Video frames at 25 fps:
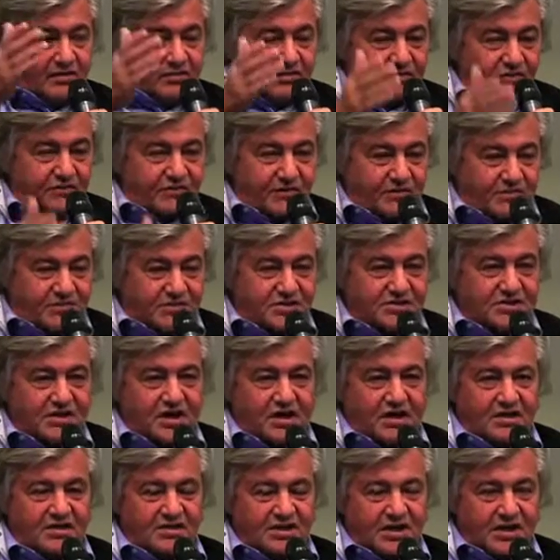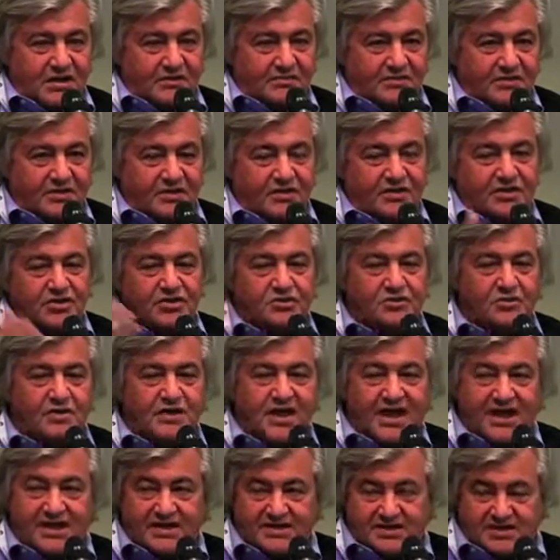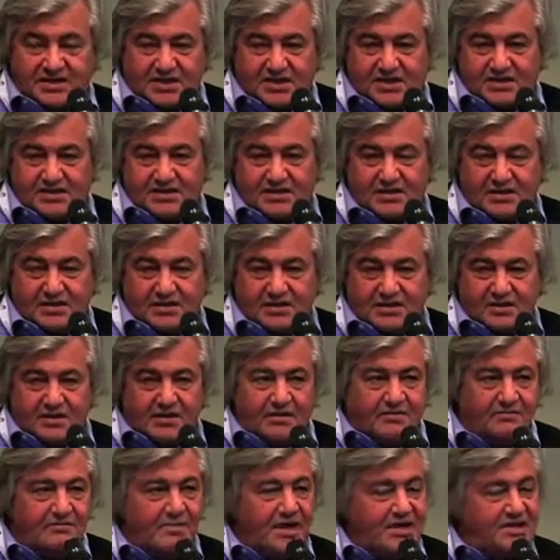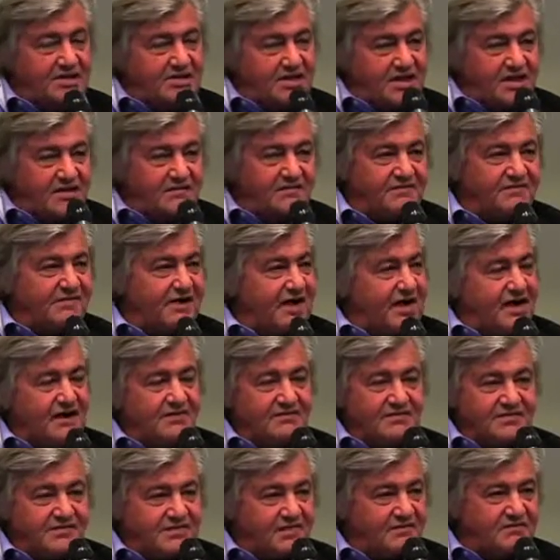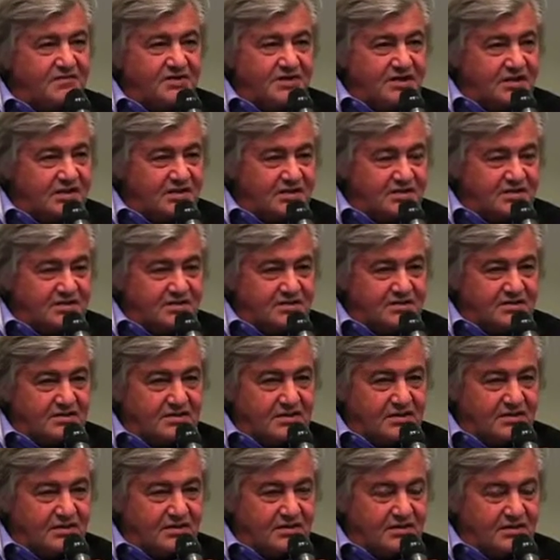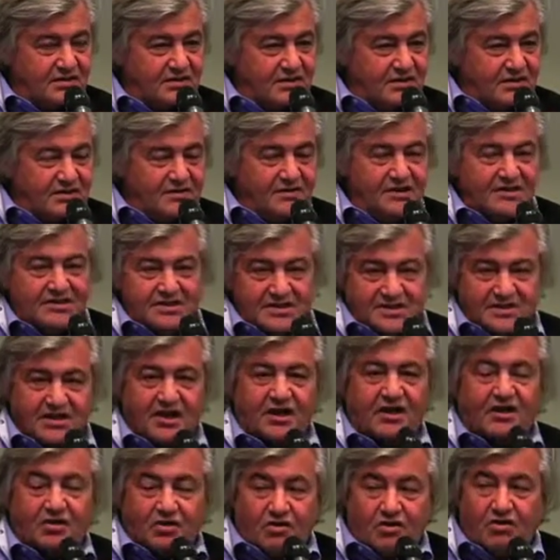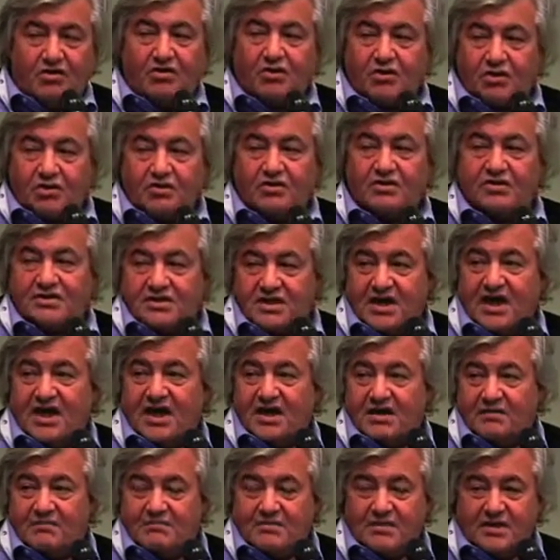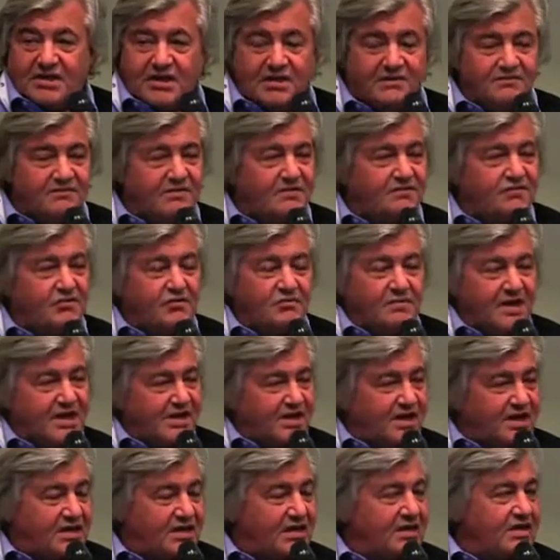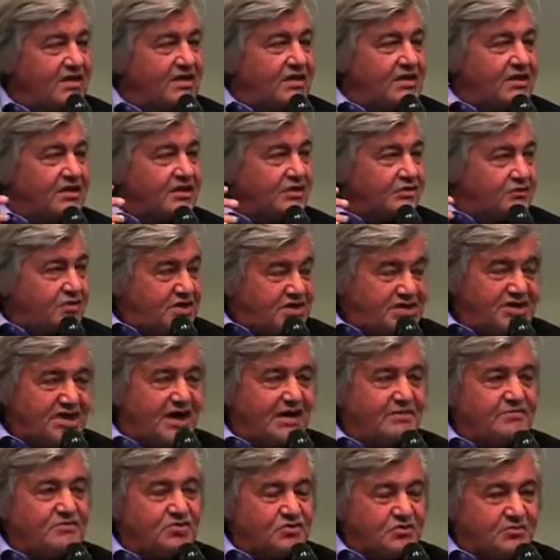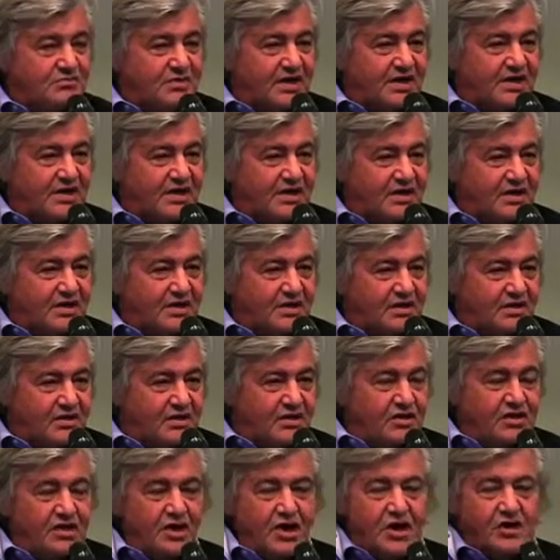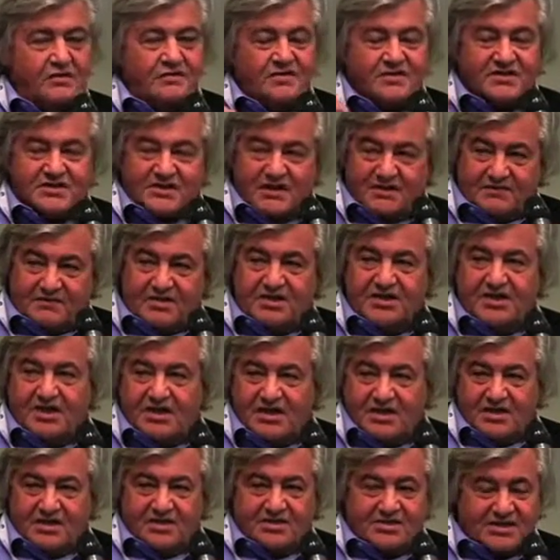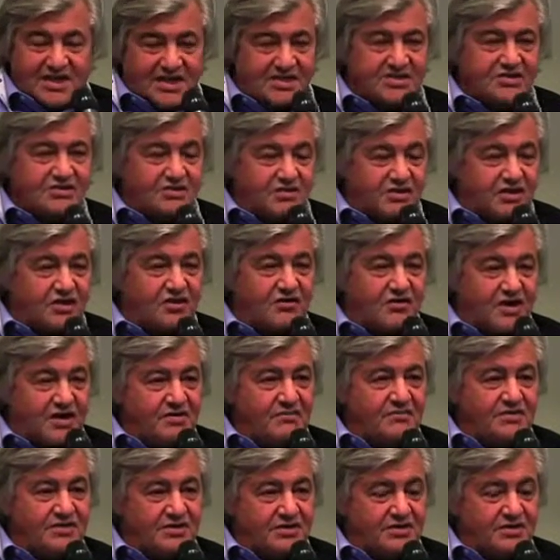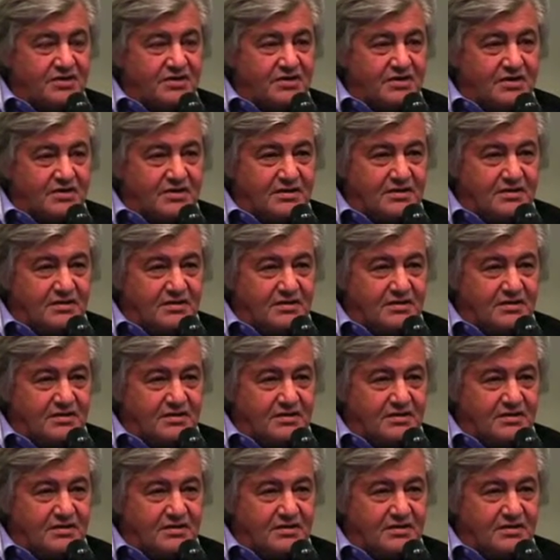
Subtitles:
From a startup to an exit may take 5-7 years. This is a long, long time. Even if you're making 3 times your money over 7 years, that's not a great return.